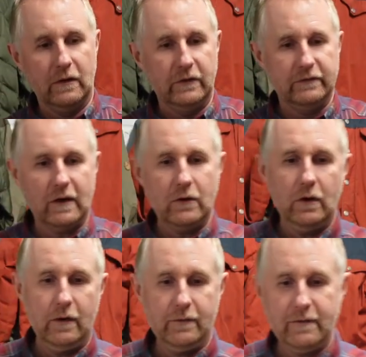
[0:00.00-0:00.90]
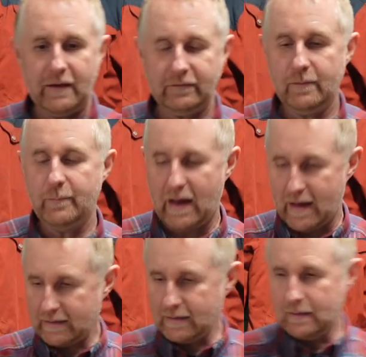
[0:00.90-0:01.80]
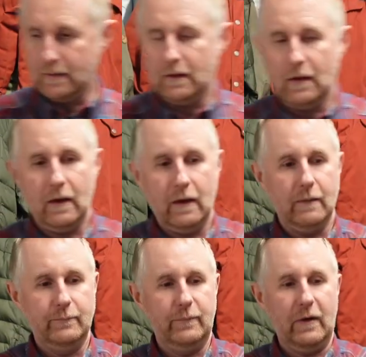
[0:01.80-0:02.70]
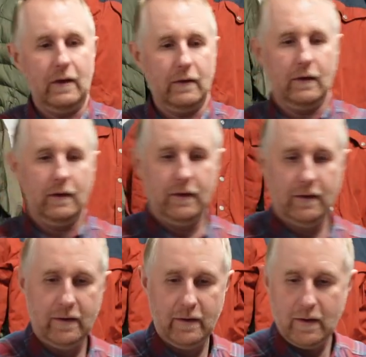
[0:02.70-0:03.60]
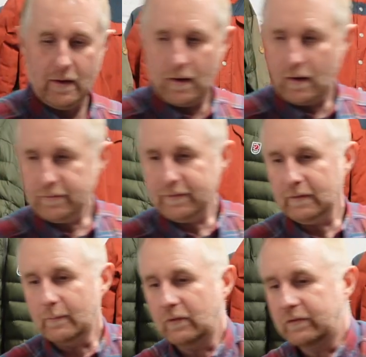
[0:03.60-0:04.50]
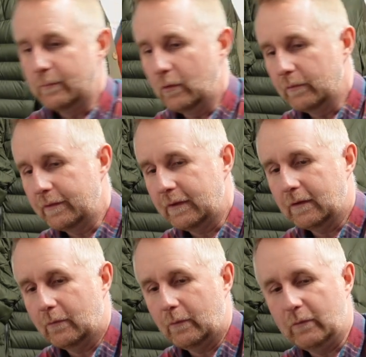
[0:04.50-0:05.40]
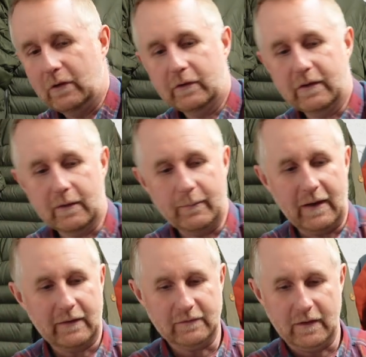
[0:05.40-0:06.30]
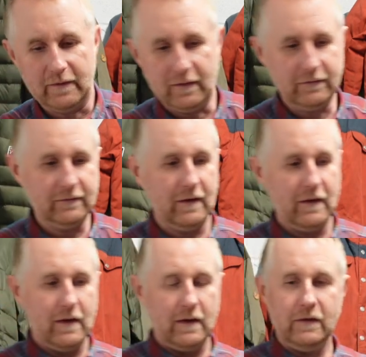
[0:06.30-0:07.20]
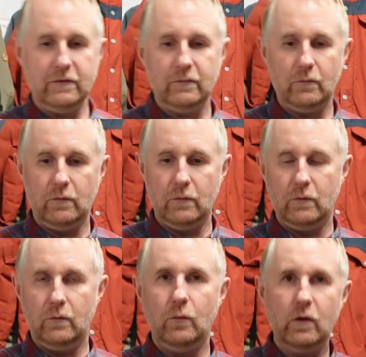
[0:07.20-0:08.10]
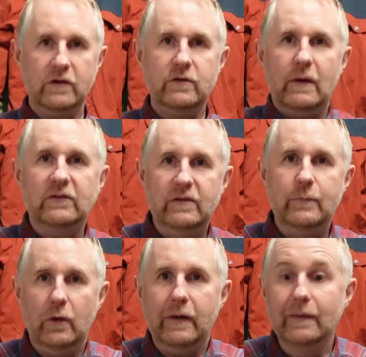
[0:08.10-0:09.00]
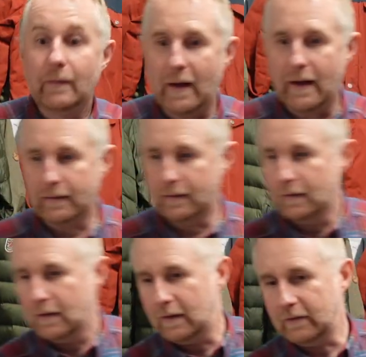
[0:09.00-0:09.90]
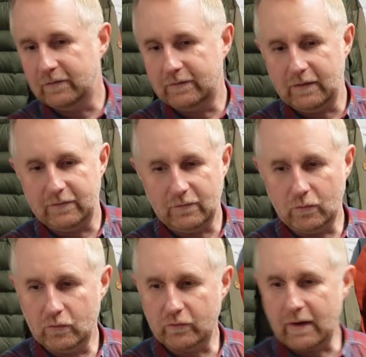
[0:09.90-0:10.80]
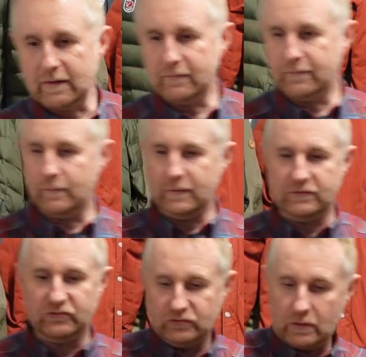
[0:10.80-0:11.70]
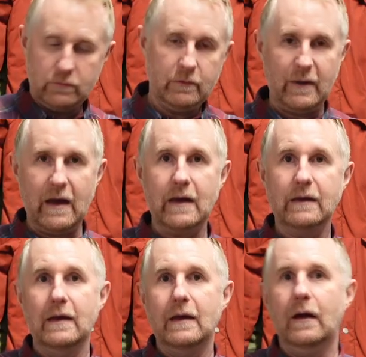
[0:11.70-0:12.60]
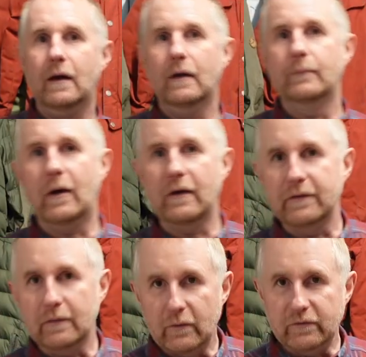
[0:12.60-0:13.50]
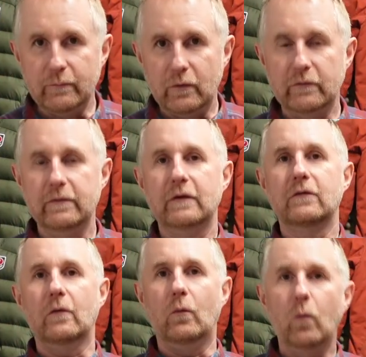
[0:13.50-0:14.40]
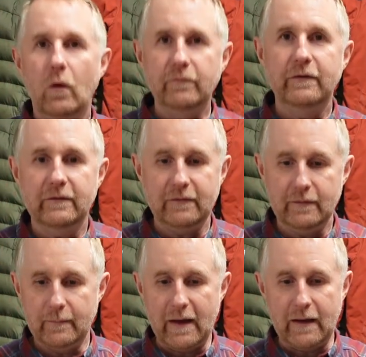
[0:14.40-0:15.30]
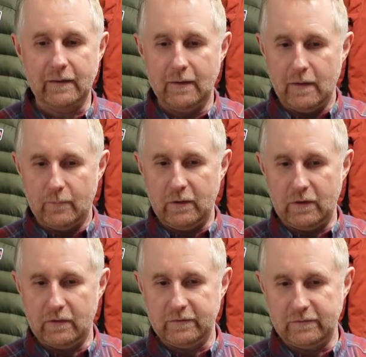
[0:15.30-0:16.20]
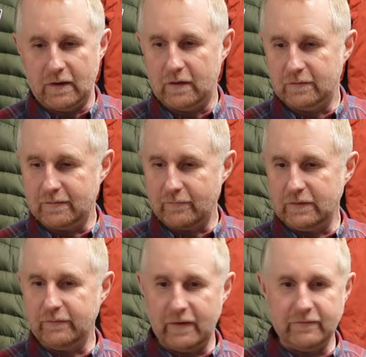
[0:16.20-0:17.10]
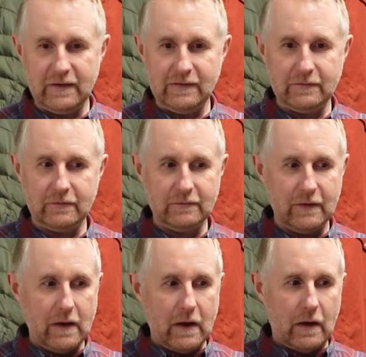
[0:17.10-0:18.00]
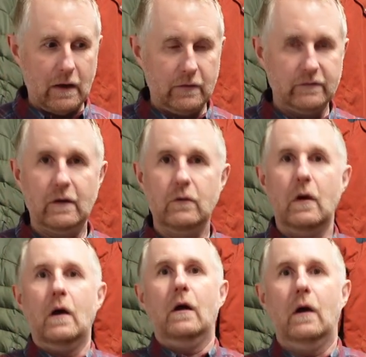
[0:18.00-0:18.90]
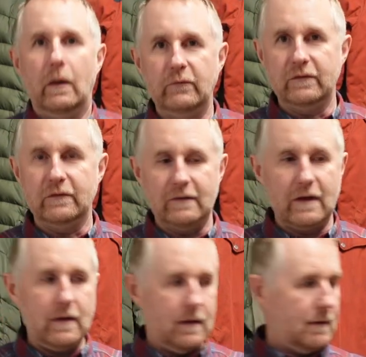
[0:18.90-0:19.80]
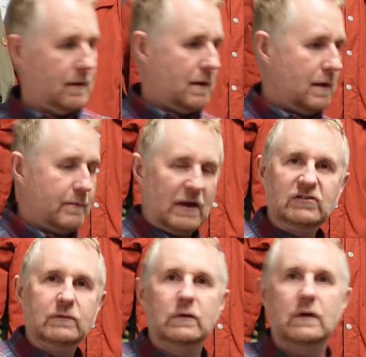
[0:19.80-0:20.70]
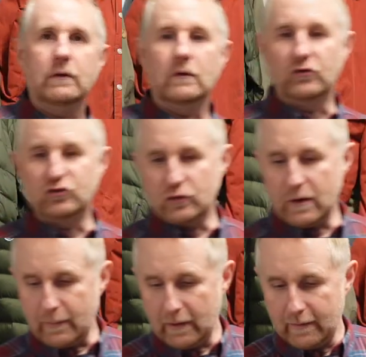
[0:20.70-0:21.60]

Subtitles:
So that's the bag, but I think the most important thing when we're looking at bags like this is what can you actually put in the bag. It's all great for me to show the bag, but I think the most important thing is what fits in the bag, because it's 75 litres. So I'm just going to say, imagine we're going on a trip.